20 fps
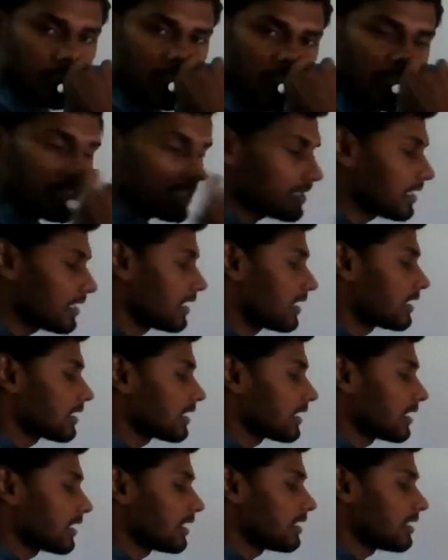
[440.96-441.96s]
Understanding?
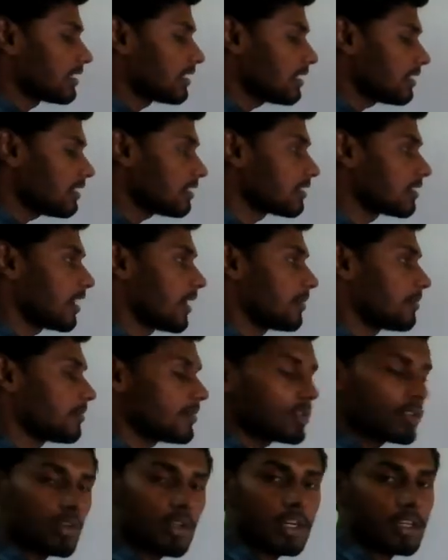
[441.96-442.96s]
Current and time.
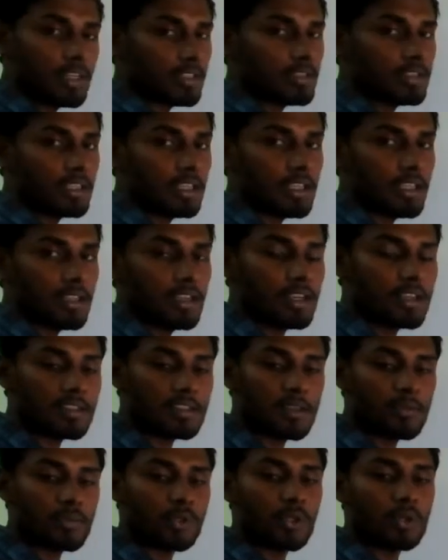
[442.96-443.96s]
So let us see. Let us
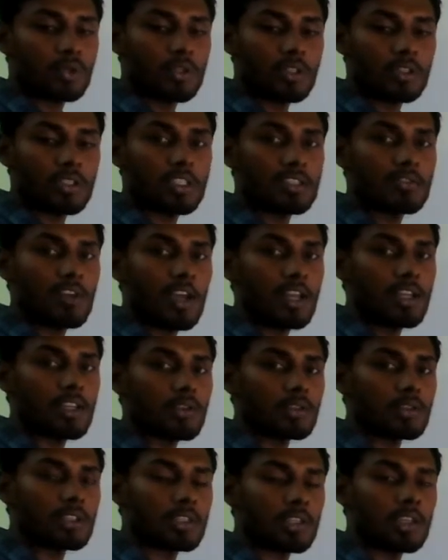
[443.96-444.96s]
substitute these
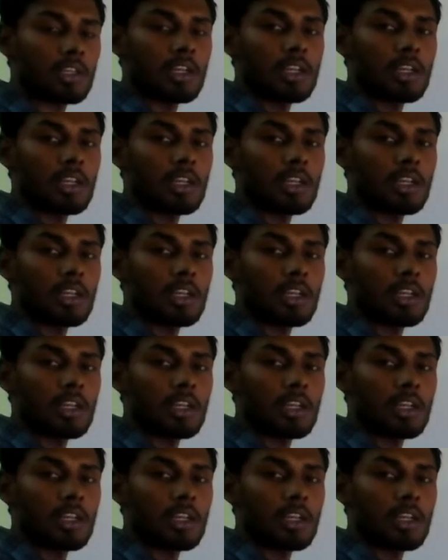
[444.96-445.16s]
values.